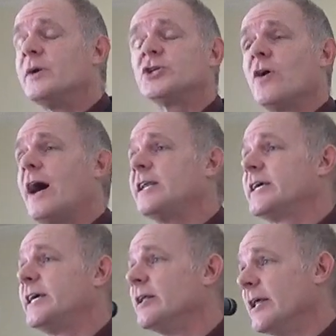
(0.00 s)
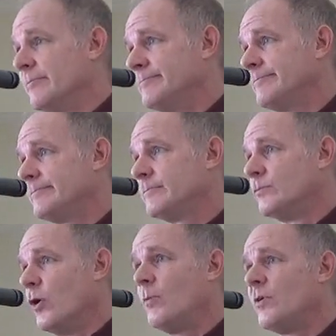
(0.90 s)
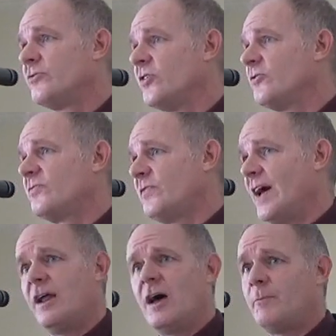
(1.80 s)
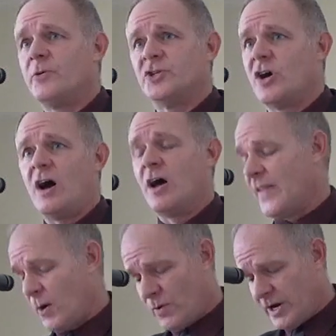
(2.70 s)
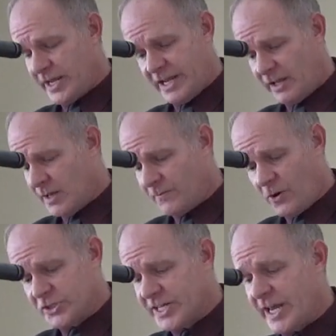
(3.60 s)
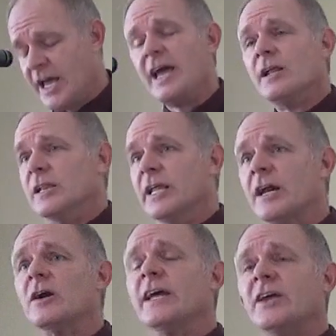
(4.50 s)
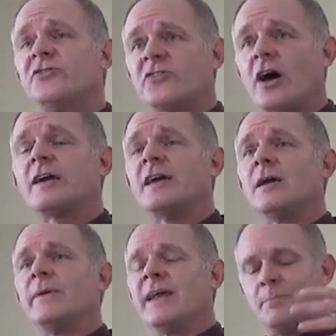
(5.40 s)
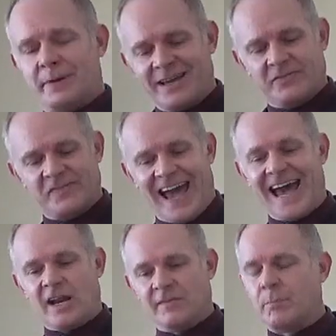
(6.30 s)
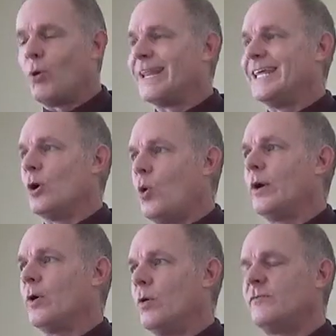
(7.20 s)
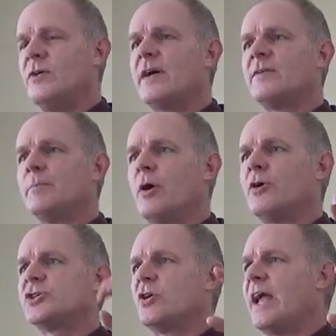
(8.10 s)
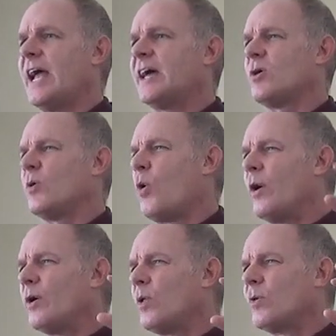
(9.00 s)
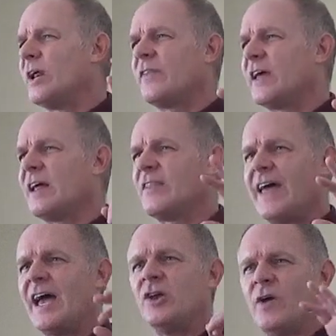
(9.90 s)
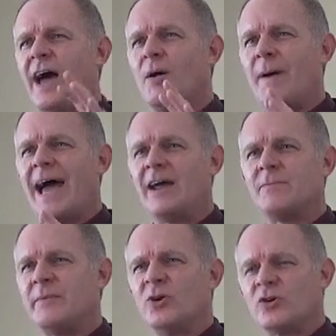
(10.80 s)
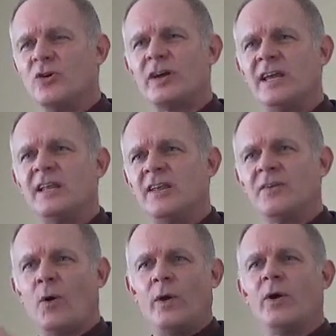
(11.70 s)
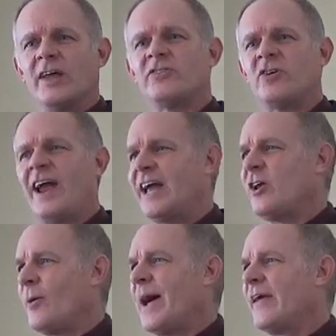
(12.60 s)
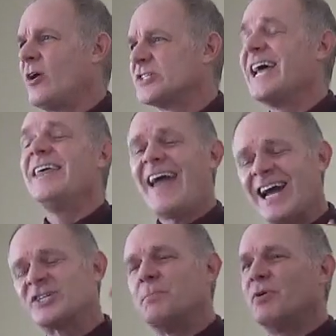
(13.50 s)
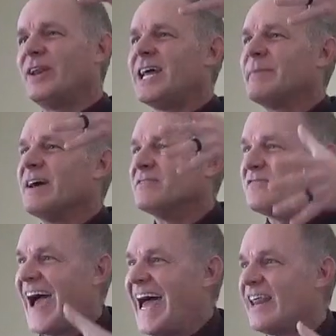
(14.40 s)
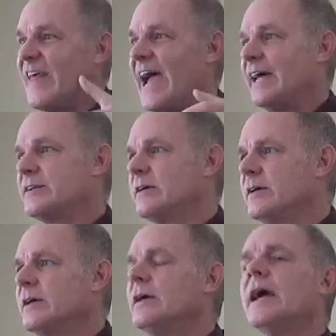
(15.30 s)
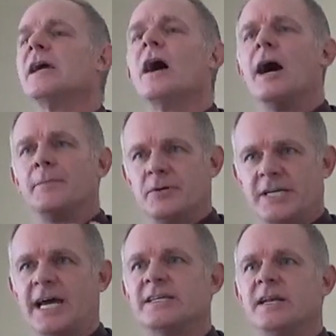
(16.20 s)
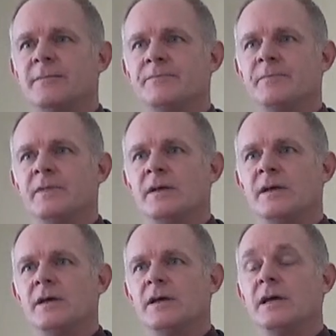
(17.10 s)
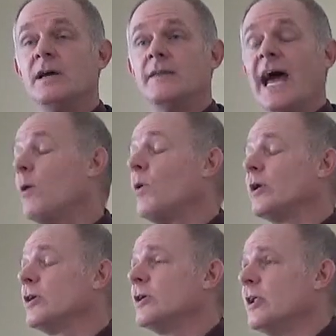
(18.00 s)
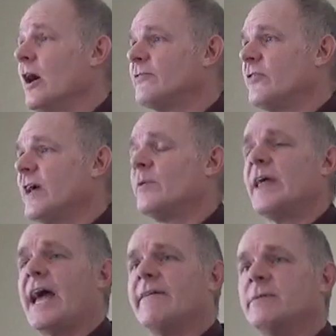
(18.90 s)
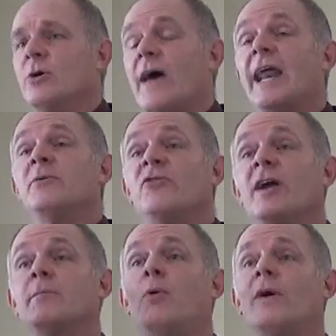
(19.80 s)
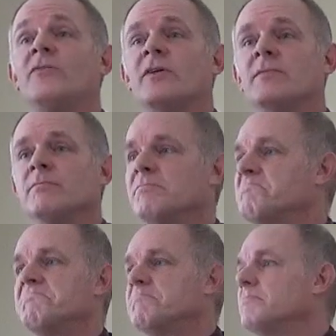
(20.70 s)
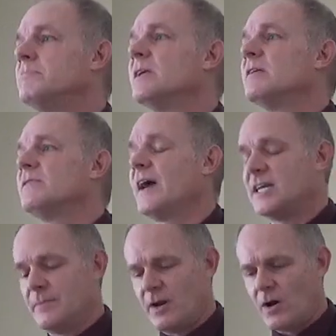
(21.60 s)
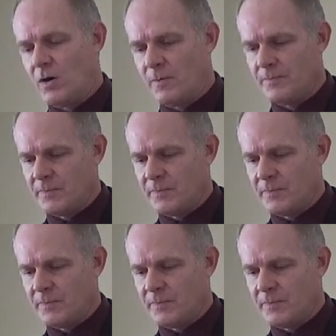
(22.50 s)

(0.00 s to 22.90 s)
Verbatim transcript: had tried to kill him. Rome was just fed up with John. They wanted to kill him. First, they literally stuck him in a big vat of boiling oil. If you ever burned your hand on oil or anything like that, you know how bad, maybe you're cooking and the oil gets on your hand, you know how bad that hurts. They actually put him in a vat of that, and God protected him. And that wasn't good enough, so then when they had him do that, he drink poison. It didn't affect him at all.